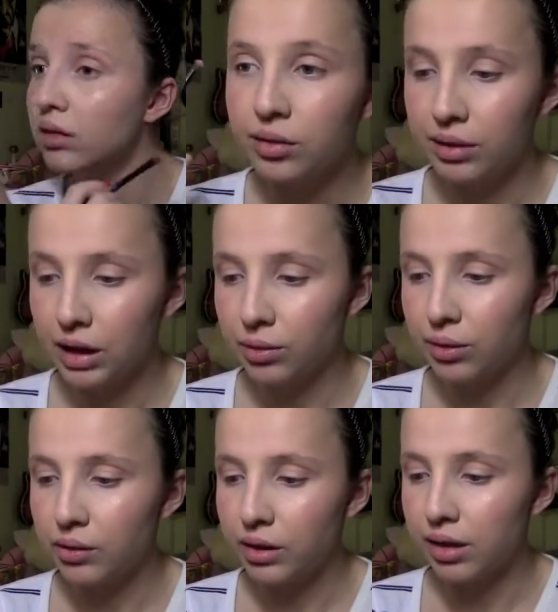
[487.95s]
Next, we're
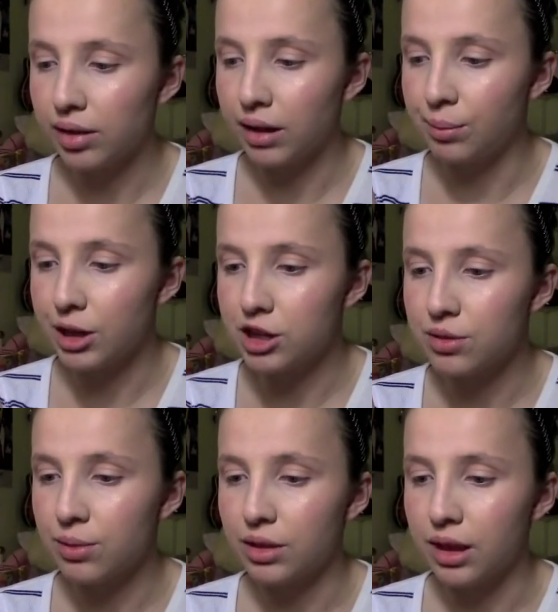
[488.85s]
going to take Peach
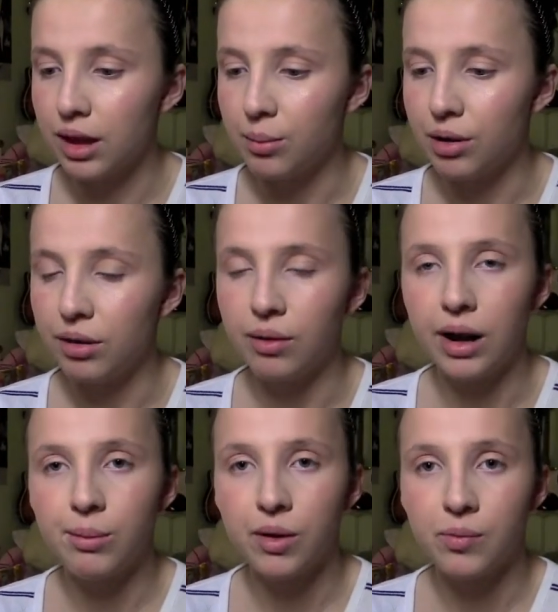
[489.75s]
Smoothie and put it right
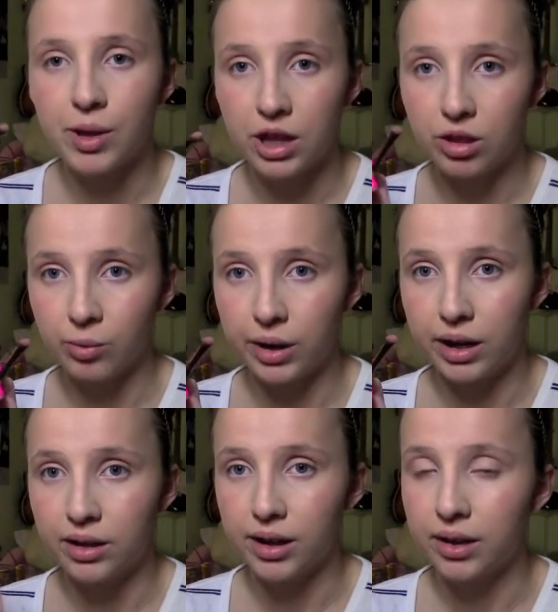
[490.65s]
above Peach
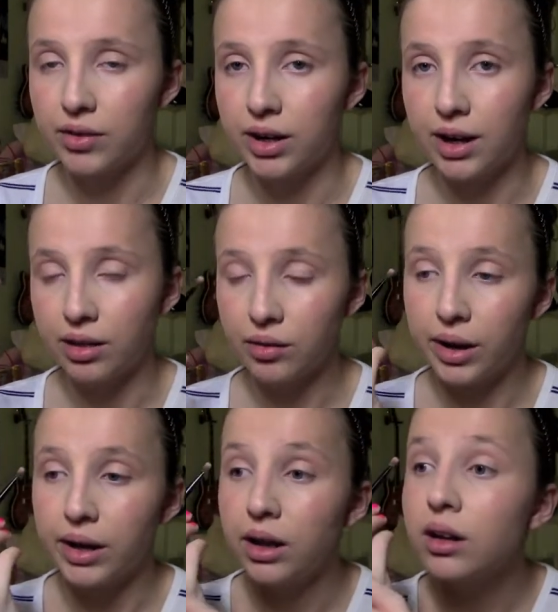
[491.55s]
Suede to give it a nice
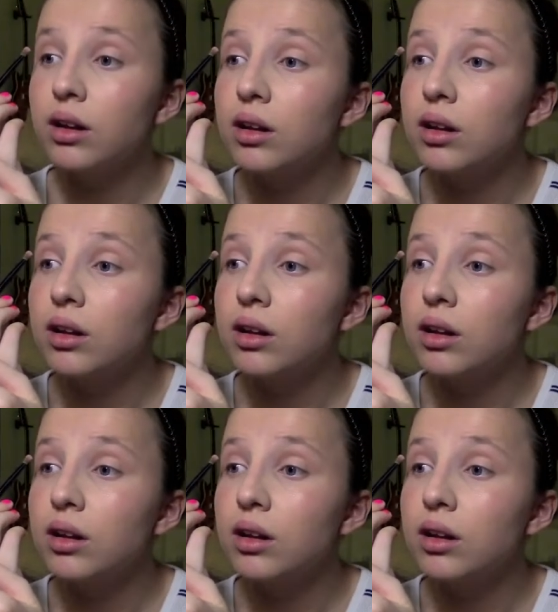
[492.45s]
gradient.